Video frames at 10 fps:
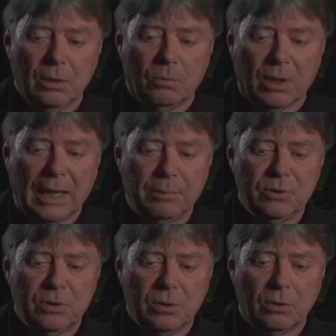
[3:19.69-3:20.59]
what
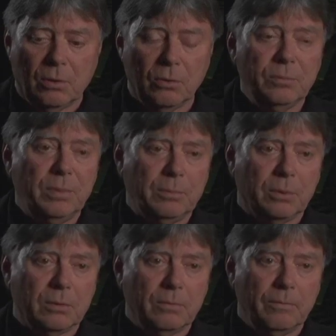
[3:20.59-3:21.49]
happens to old
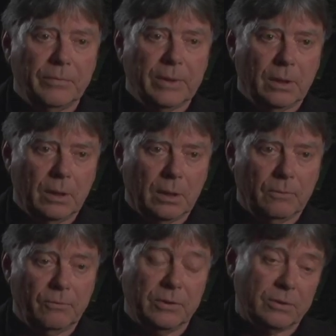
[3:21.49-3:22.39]
people, uh,
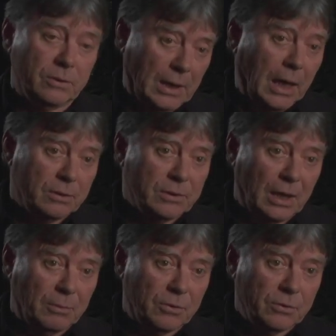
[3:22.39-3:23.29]
for instance,
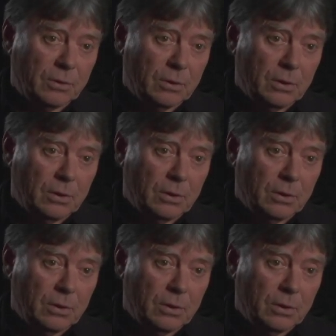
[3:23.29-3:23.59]
Alzheimer's,